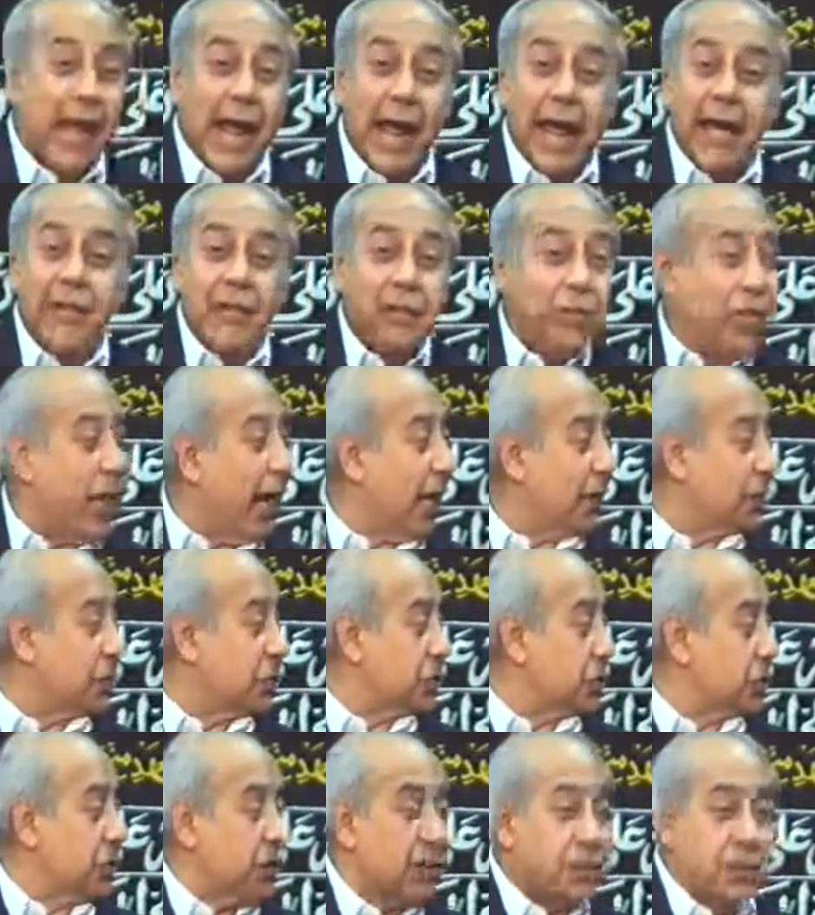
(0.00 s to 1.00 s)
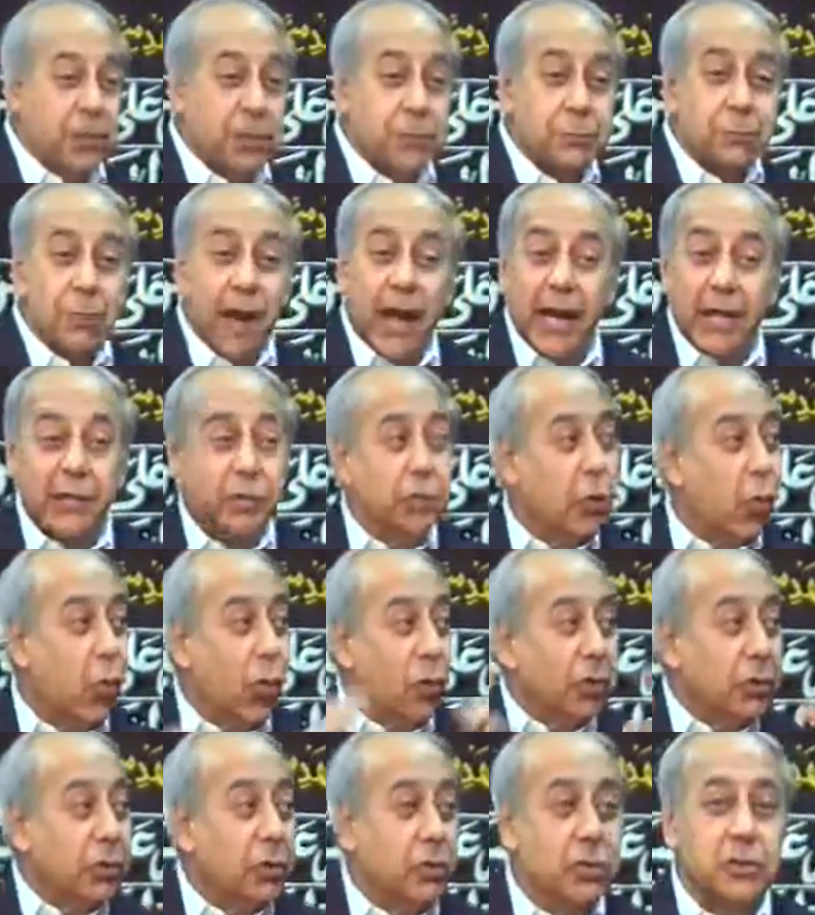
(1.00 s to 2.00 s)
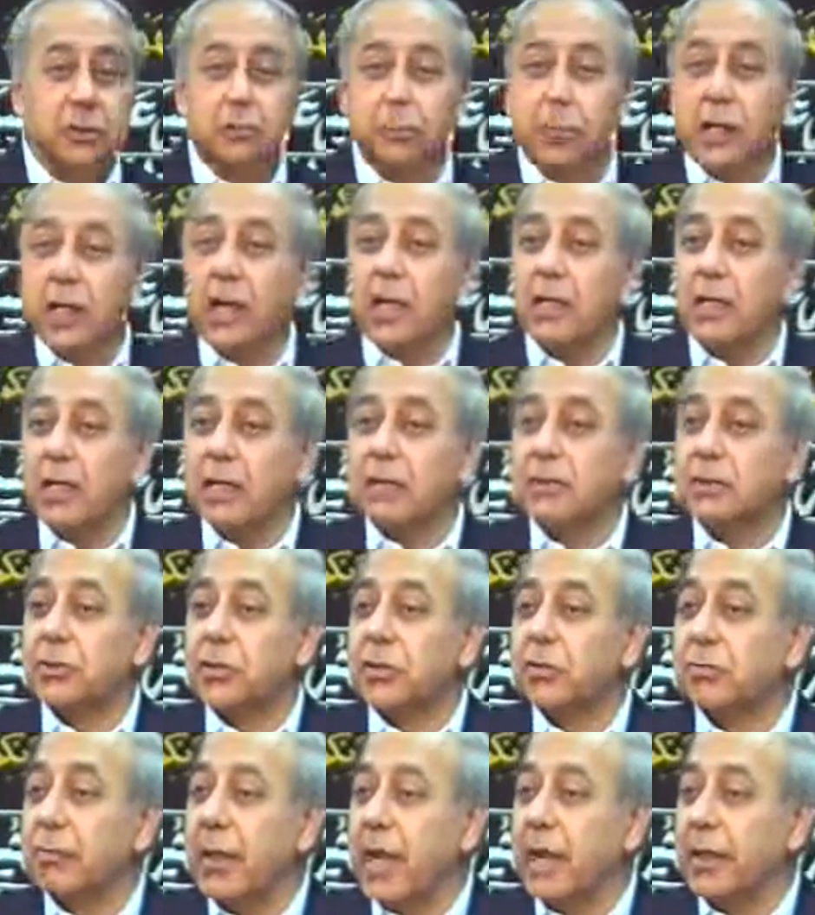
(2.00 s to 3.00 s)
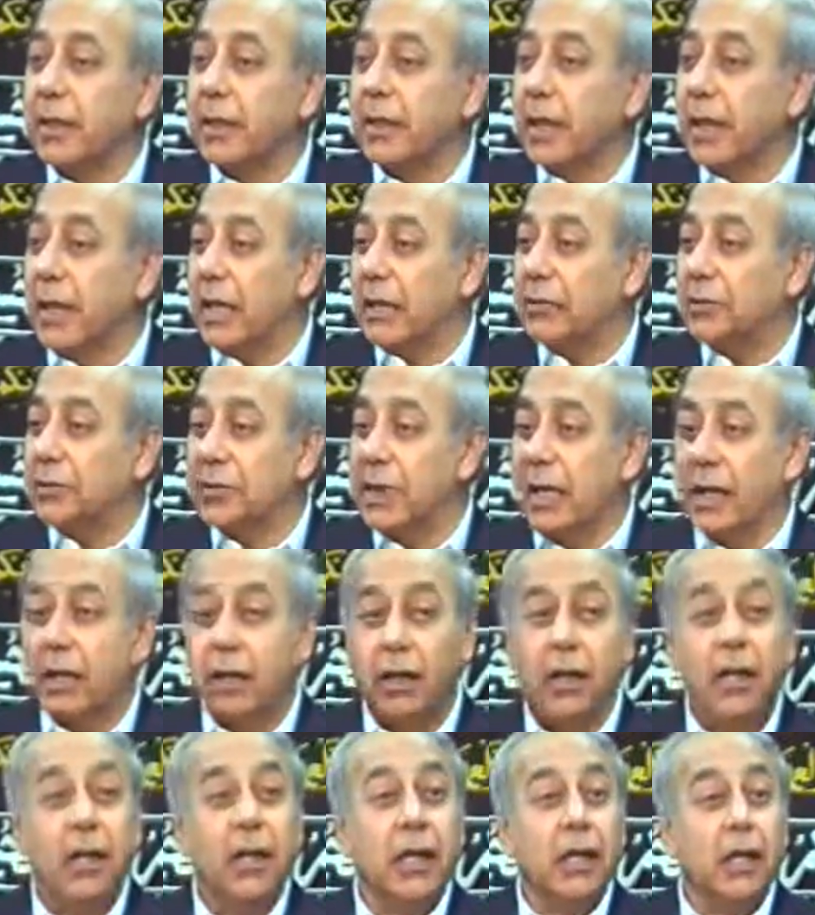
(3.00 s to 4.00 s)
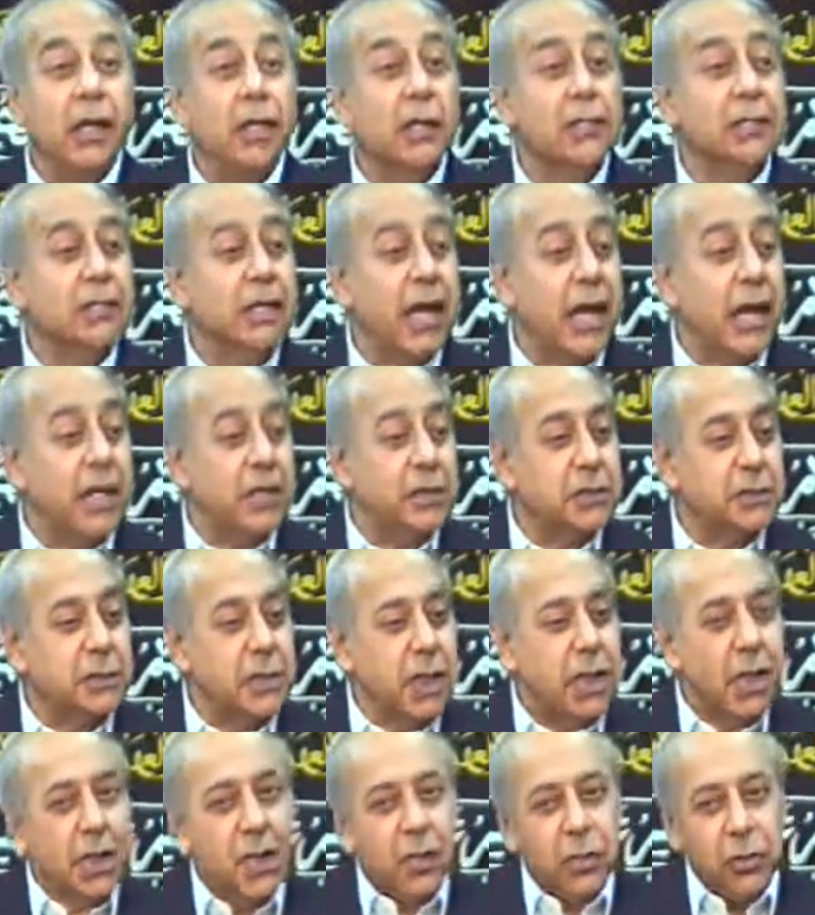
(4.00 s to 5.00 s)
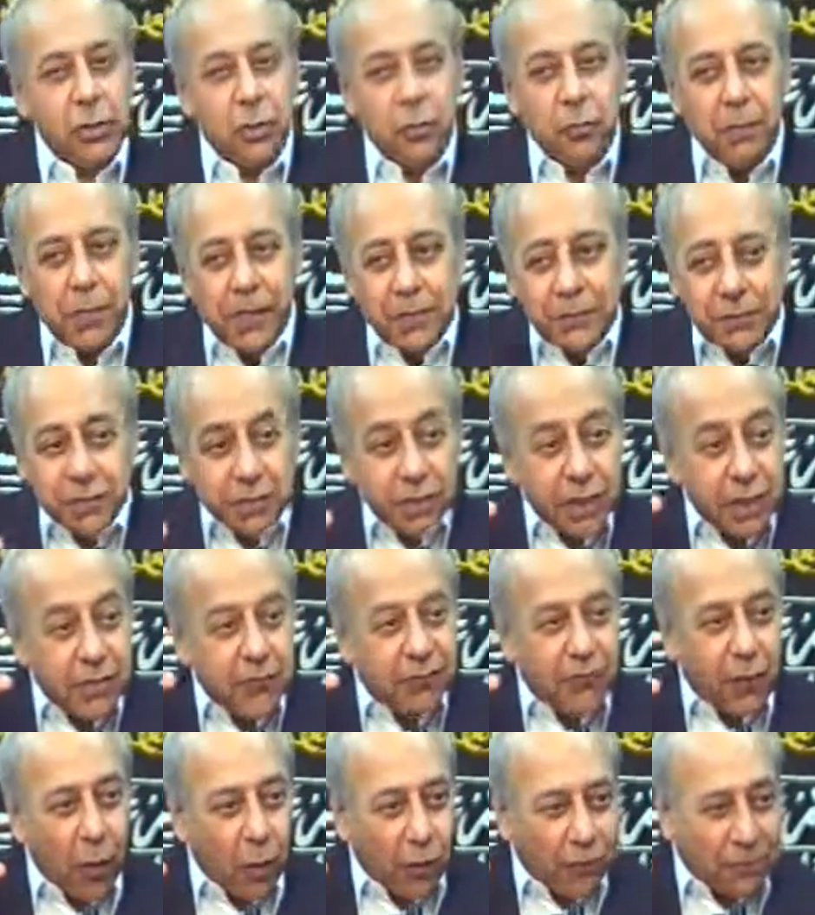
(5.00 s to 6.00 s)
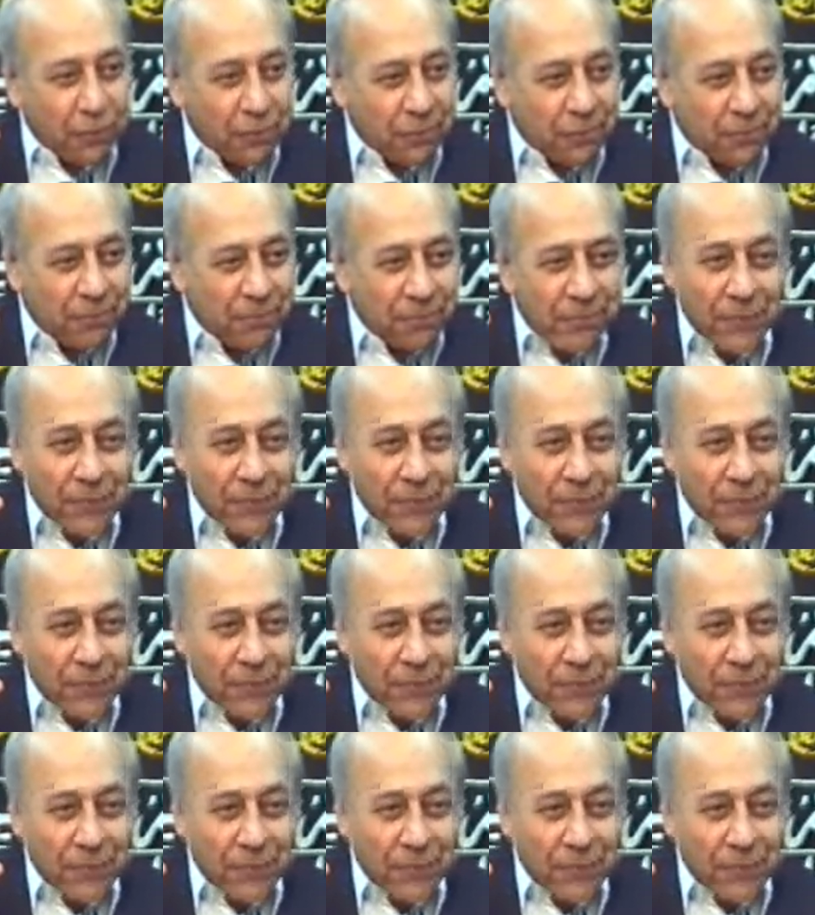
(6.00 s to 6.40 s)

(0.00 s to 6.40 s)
and yet despite all those burdens on Malik al-Ashtar he says you must devote